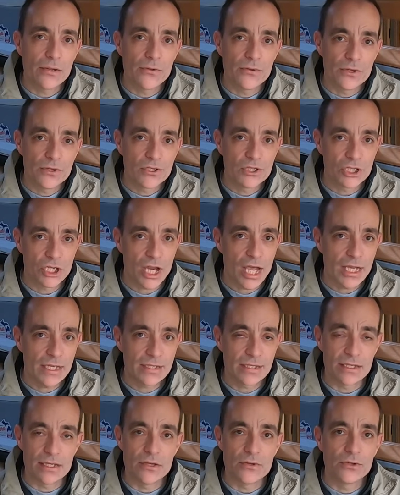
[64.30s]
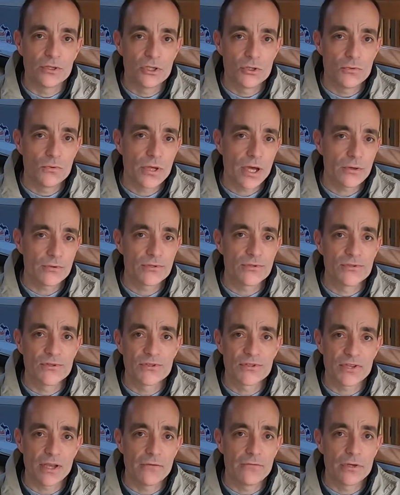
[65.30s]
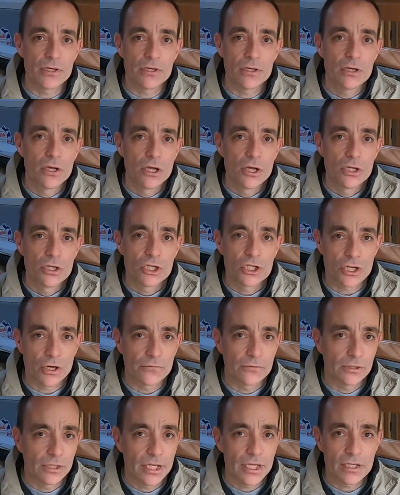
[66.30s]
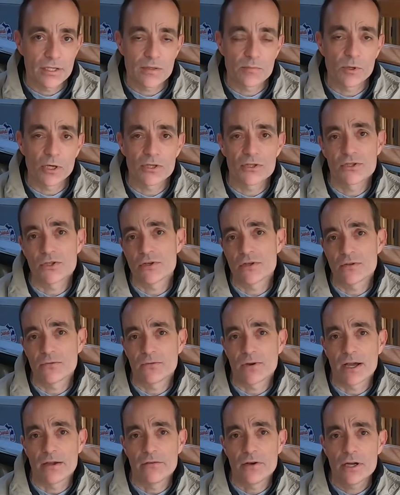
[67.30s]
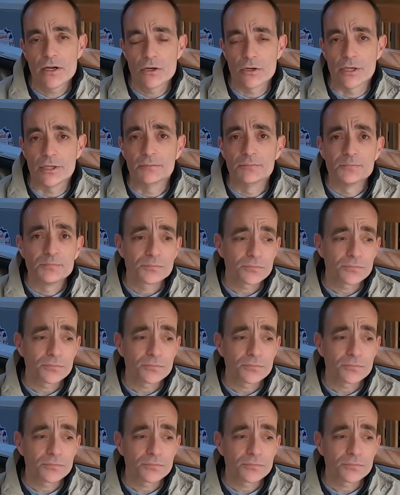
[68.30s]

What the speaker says: this chassis, the 2007 Chevrolet Express 3500,